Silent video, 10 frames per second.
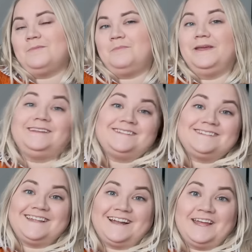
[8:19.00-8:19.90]
bits
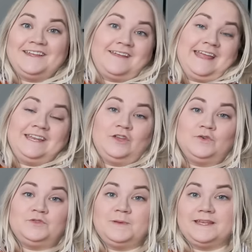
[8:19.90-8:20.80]
that I can
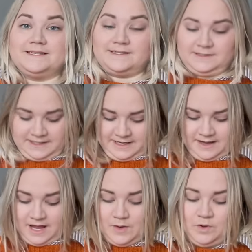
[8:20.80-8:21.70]
use, because
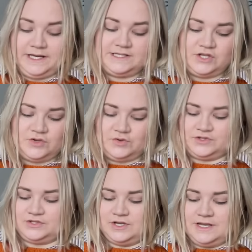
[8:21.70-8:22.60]
I wanted to
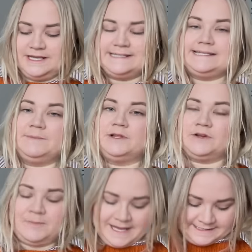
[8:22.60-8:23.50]
use
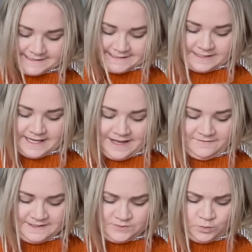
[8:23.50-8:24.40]
similar bases. I
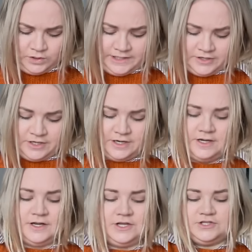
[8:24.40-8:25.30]
have this woolier
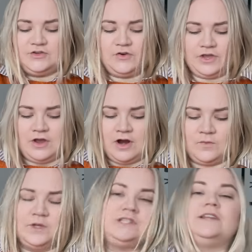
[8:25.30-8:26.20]
sock yarn,
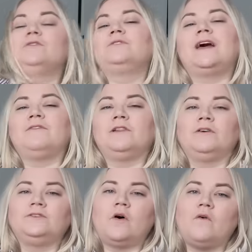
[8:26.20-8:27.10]
which I don't have a
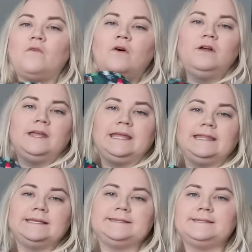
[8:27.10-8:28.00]
lot of in
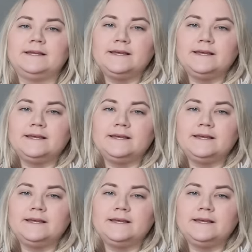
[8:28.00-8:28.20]
these